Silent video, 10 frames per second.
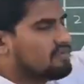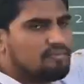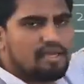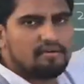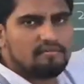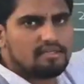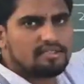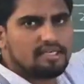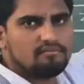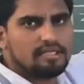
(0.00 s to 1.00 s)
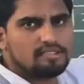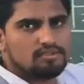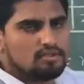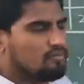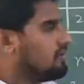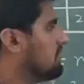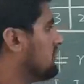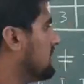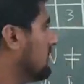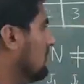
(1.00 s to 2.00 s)
We have assigned one job,
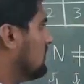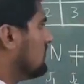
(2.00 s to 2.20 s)
right?